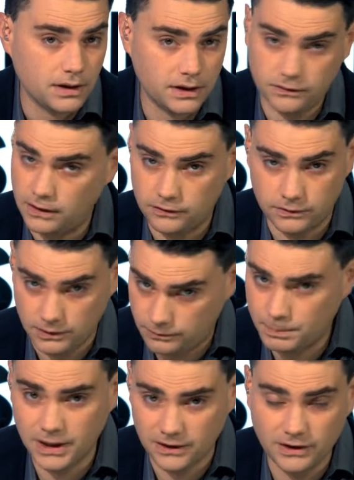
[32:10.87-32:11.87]
It's, it's,
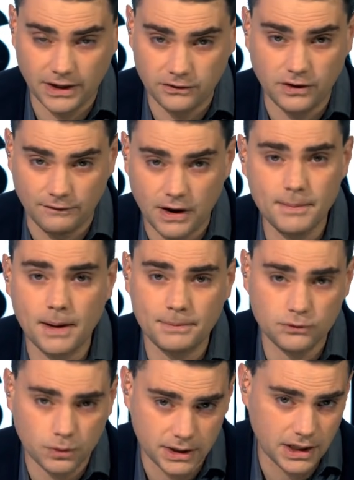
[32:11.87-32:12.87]
it's pretty exciting stuff. Coming
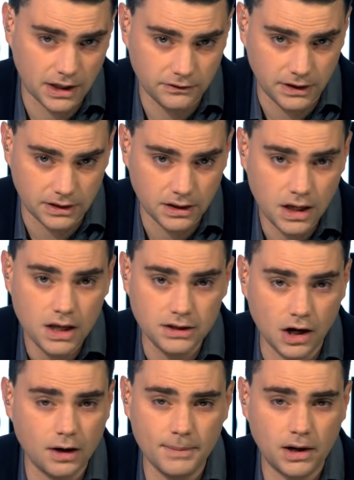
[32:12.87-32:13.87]
up in 2019,
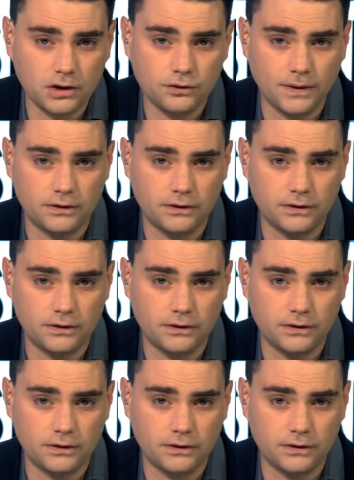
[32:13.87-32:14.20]
Young America's